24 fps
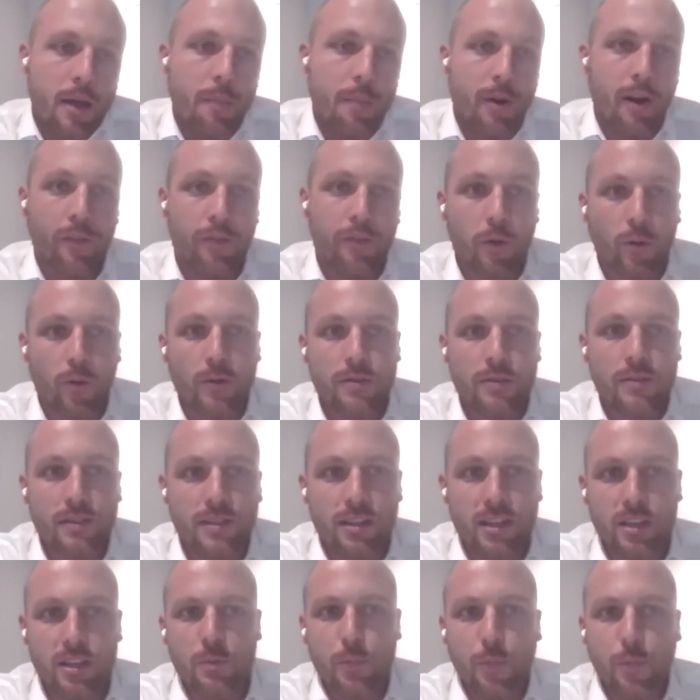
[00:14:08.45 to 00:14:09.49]
But of course,
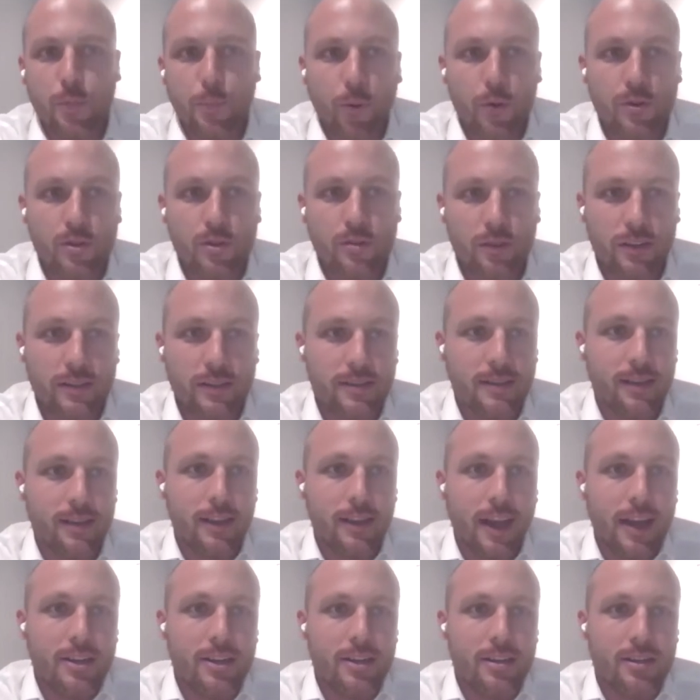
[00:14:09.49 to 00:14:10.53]
disproportional
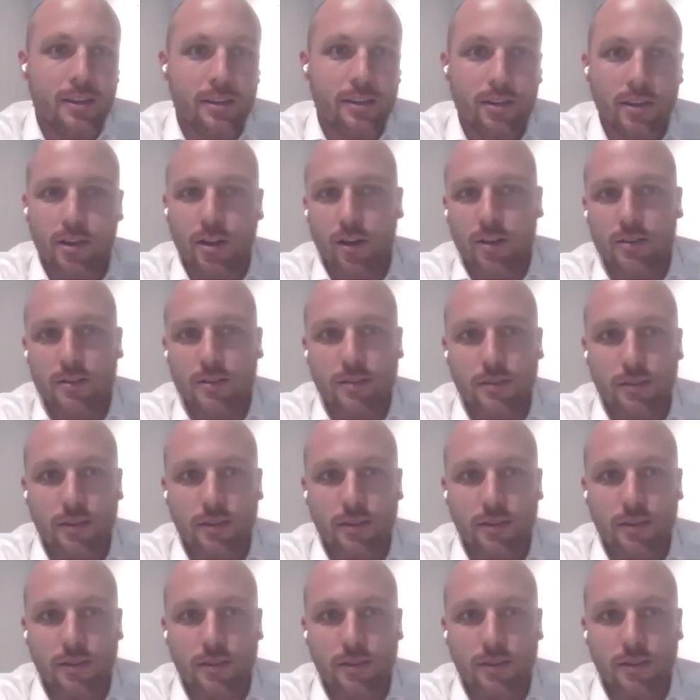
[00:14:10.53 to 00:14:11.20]
escalation in your cost